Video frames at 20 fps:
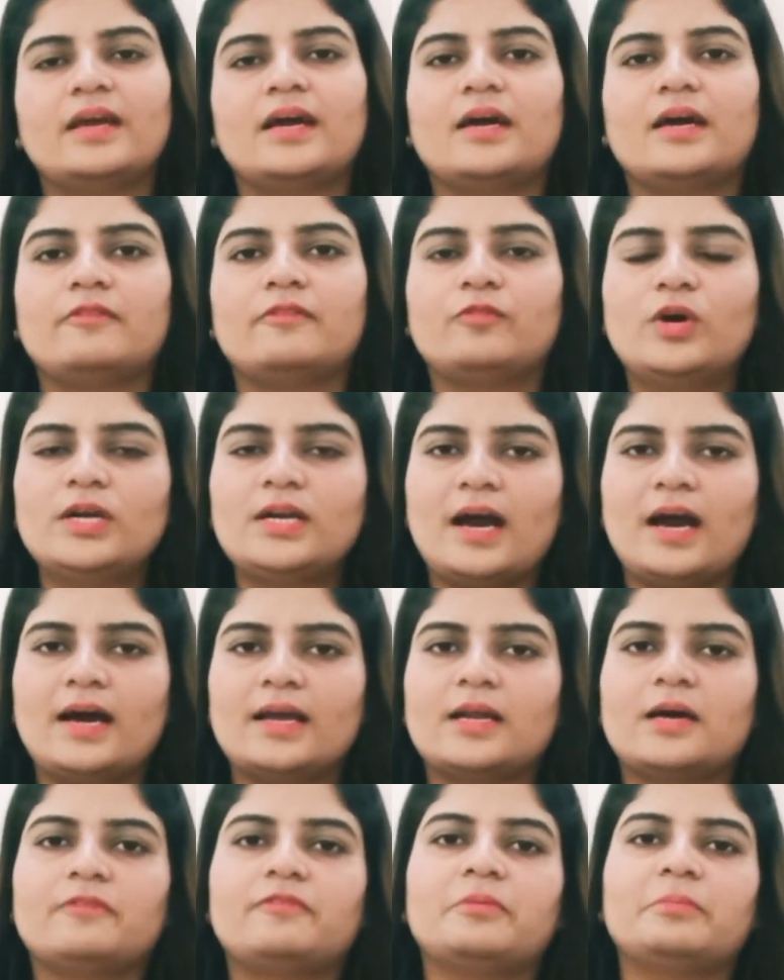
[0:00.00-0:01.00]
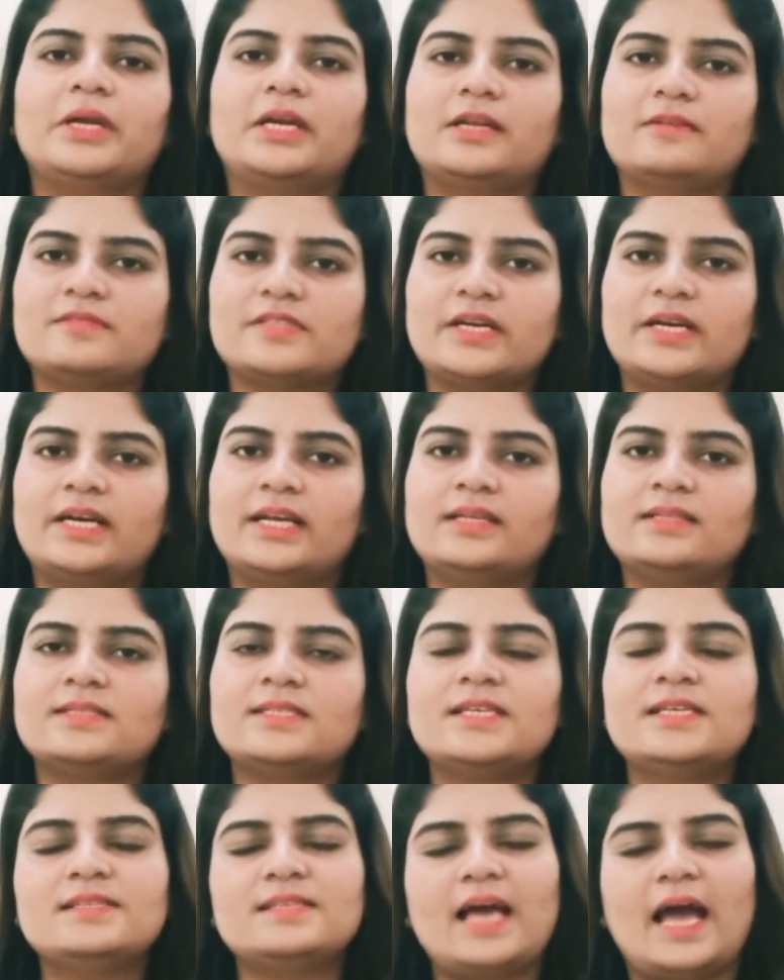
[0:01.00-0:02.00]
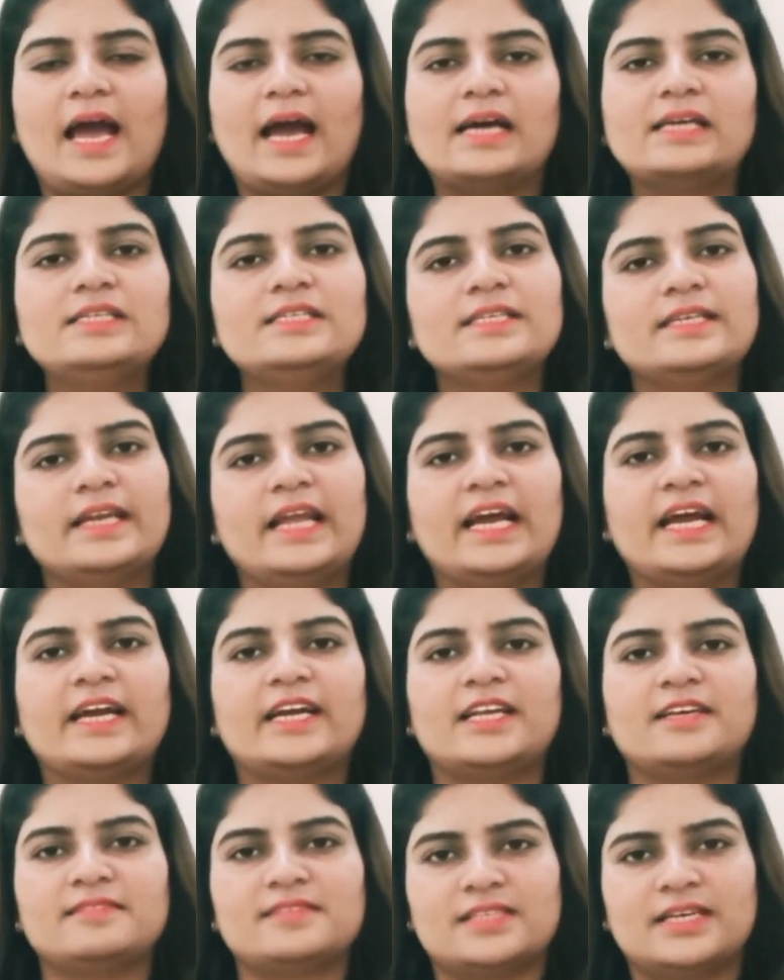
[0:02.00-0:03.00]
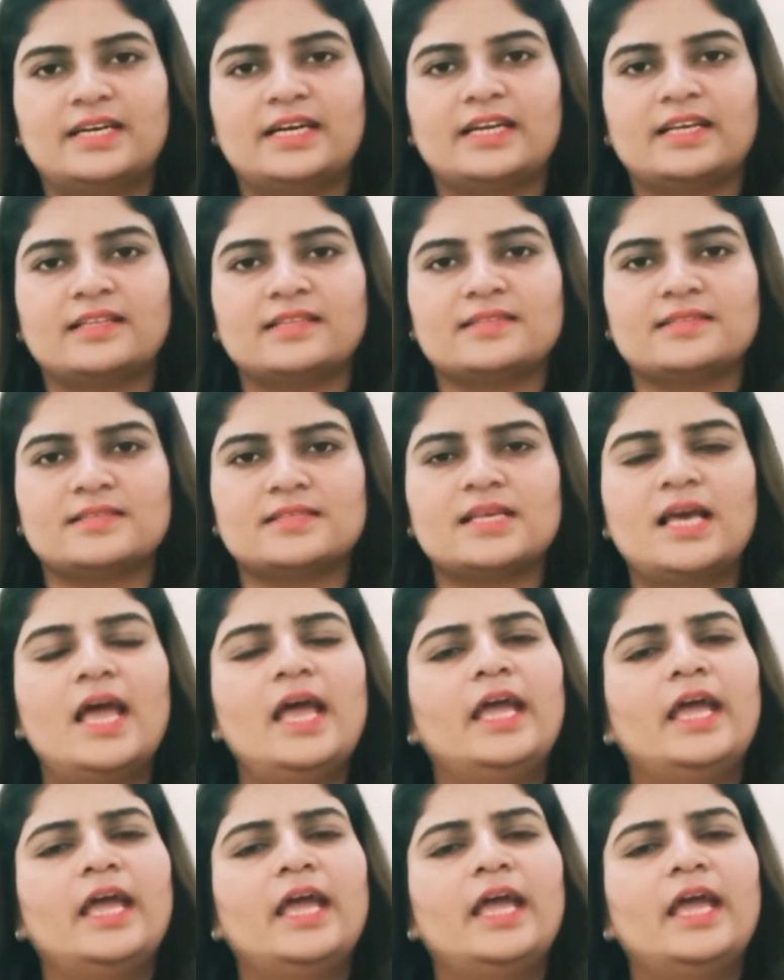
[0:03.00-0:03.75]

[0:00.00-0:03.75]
What are affirmative sentences and negative sentences?